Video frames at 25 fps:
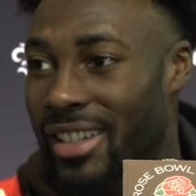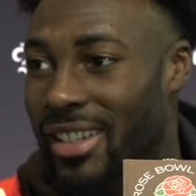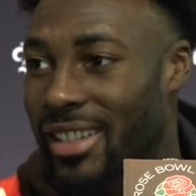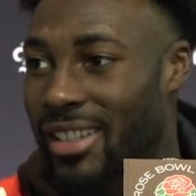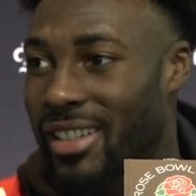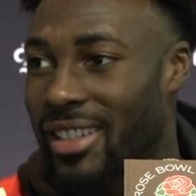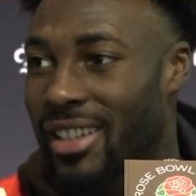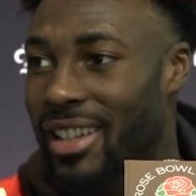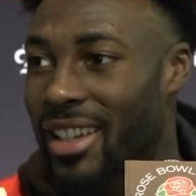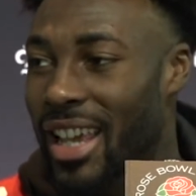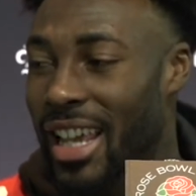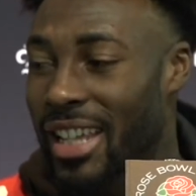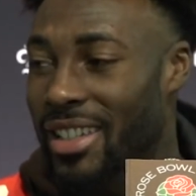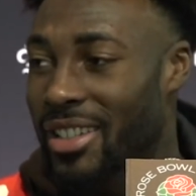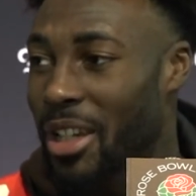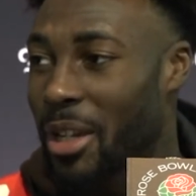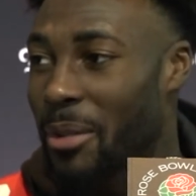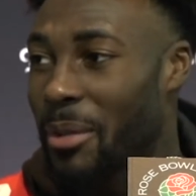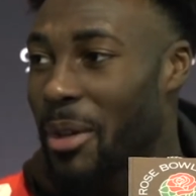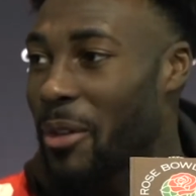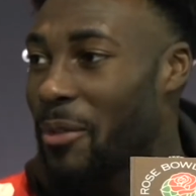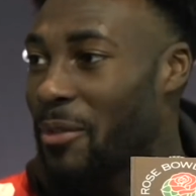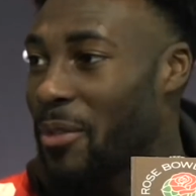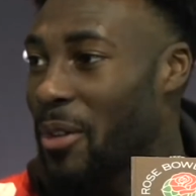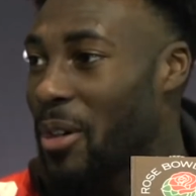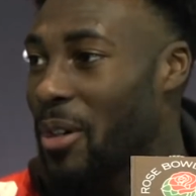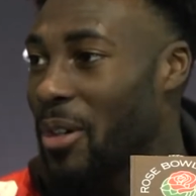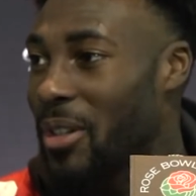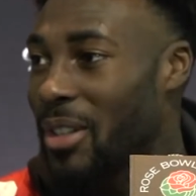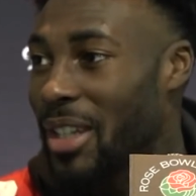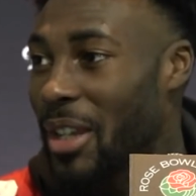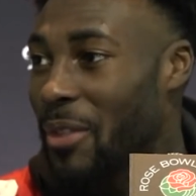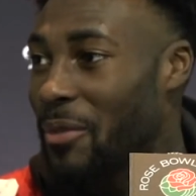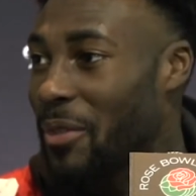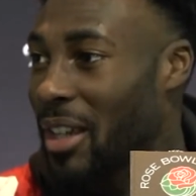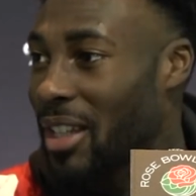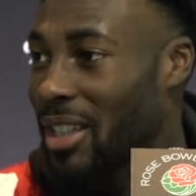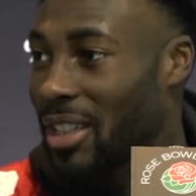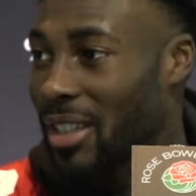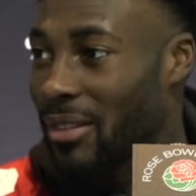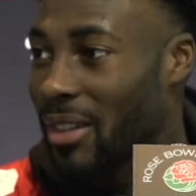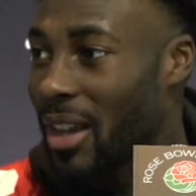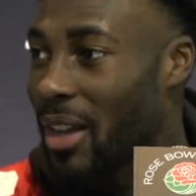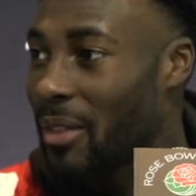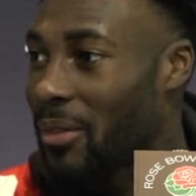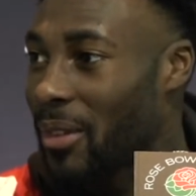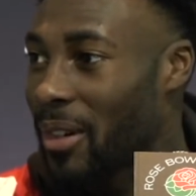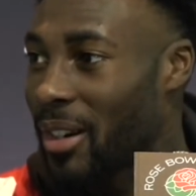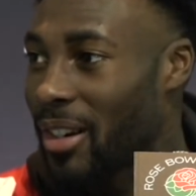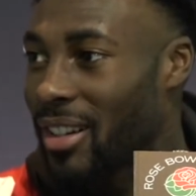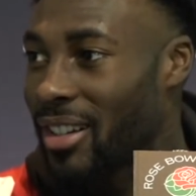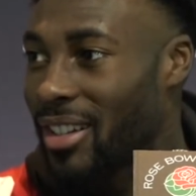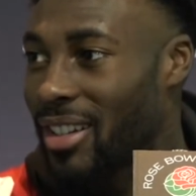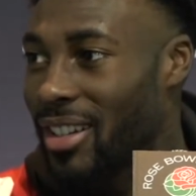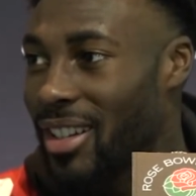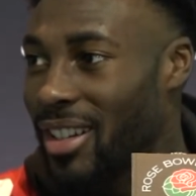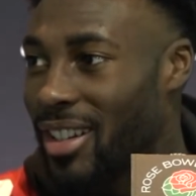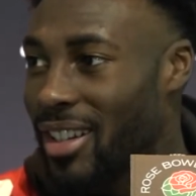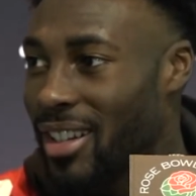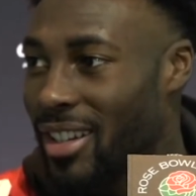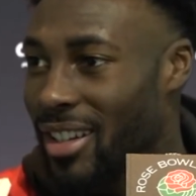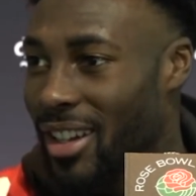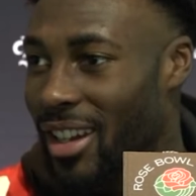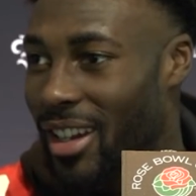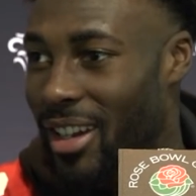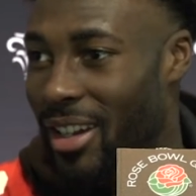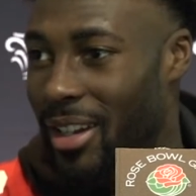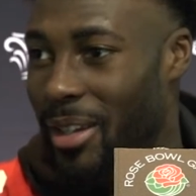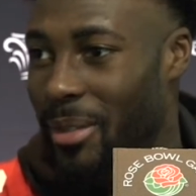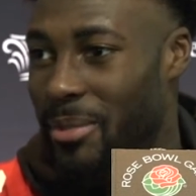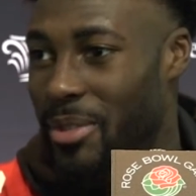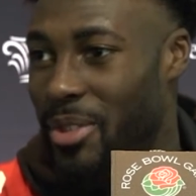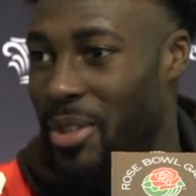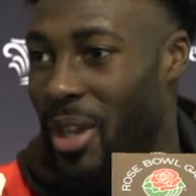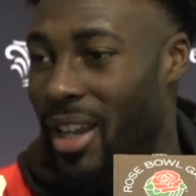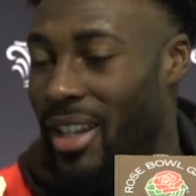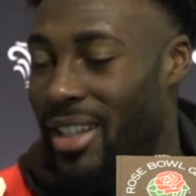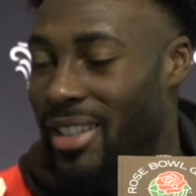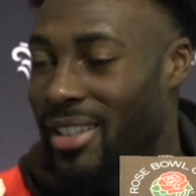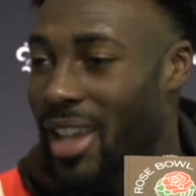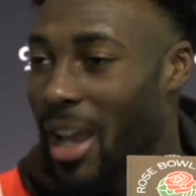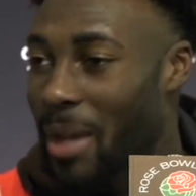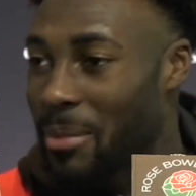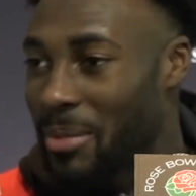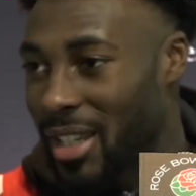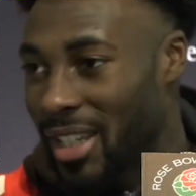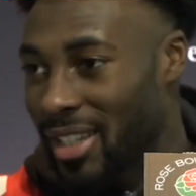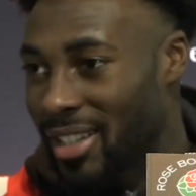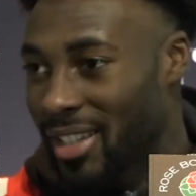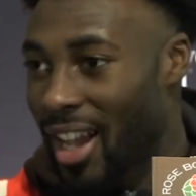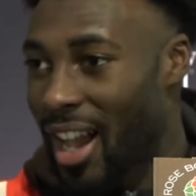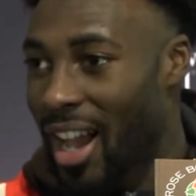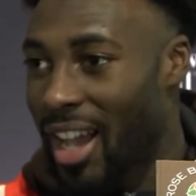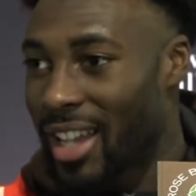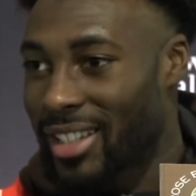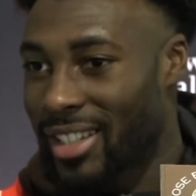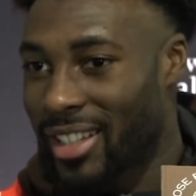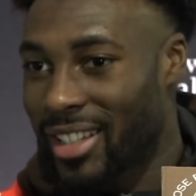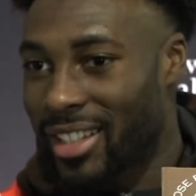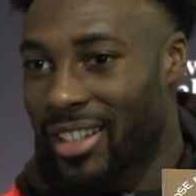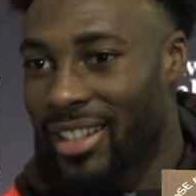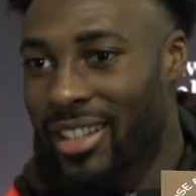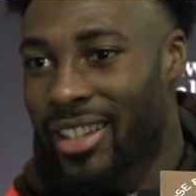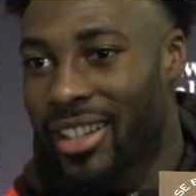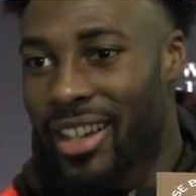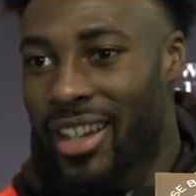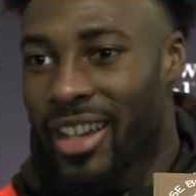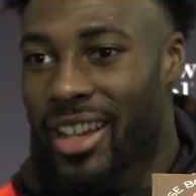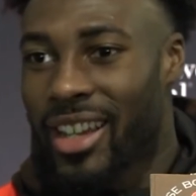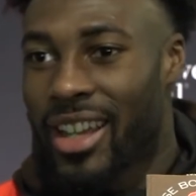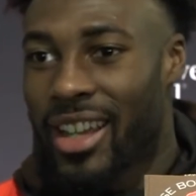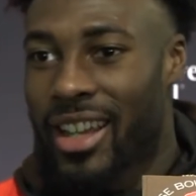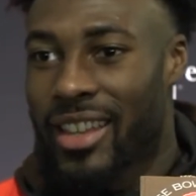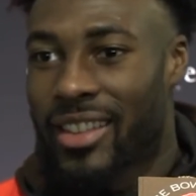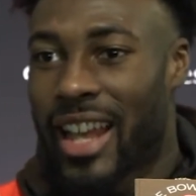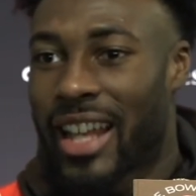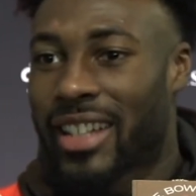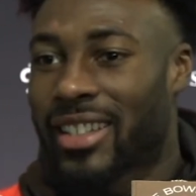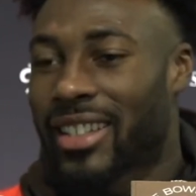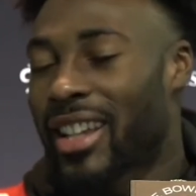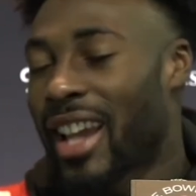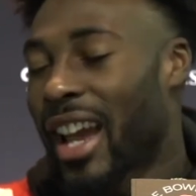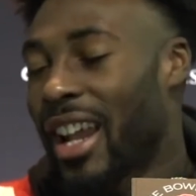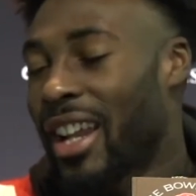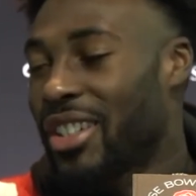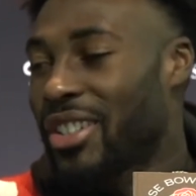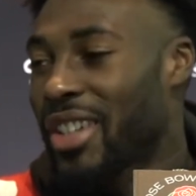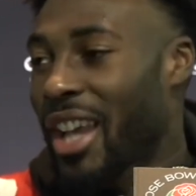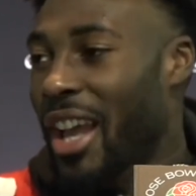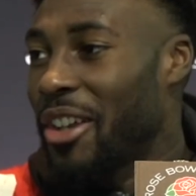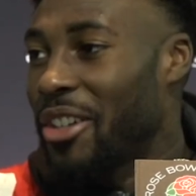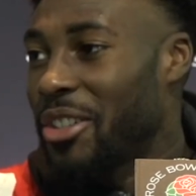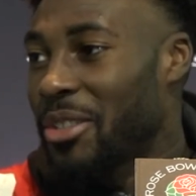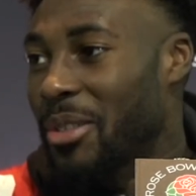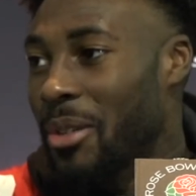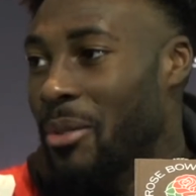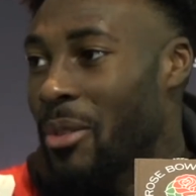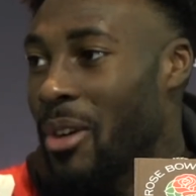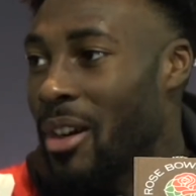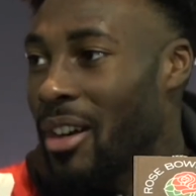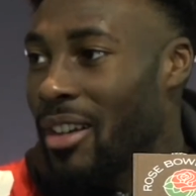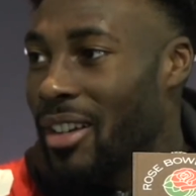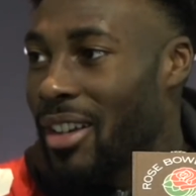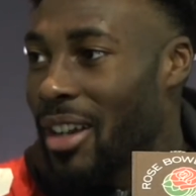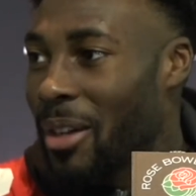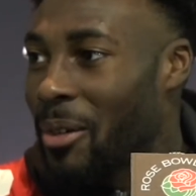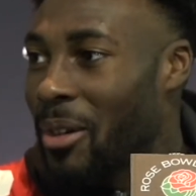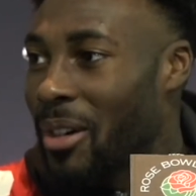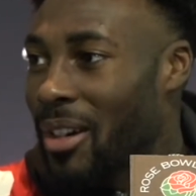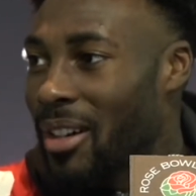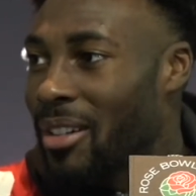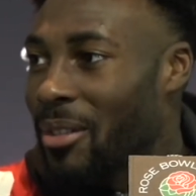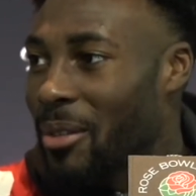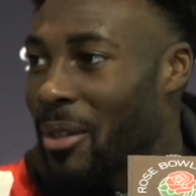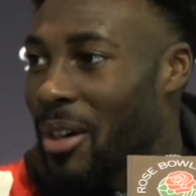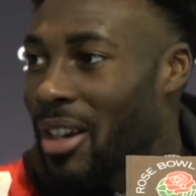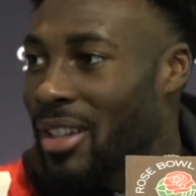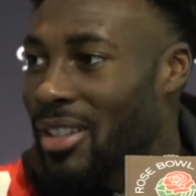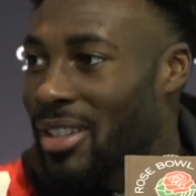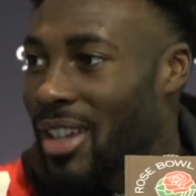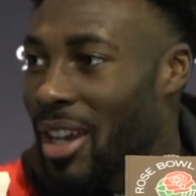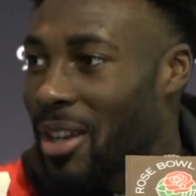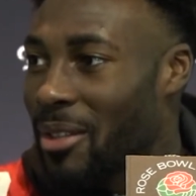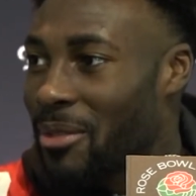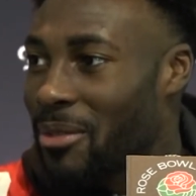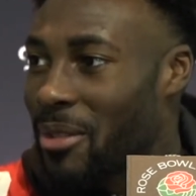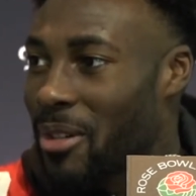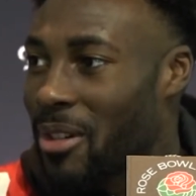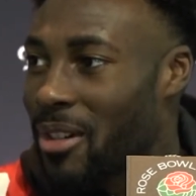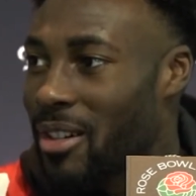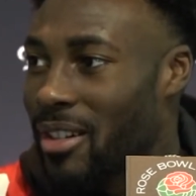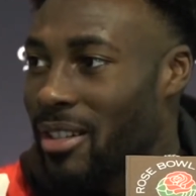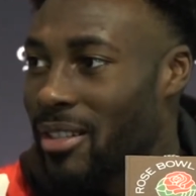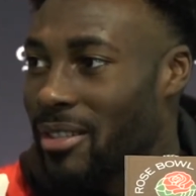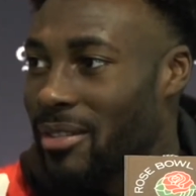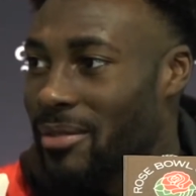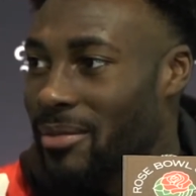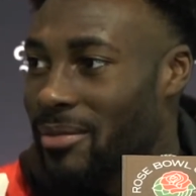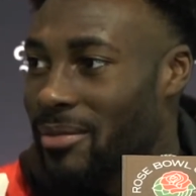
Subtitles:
It's gonna be a full defensive effort trying to stop these guys, and that's the kind of challenge we want, and we're excited for it.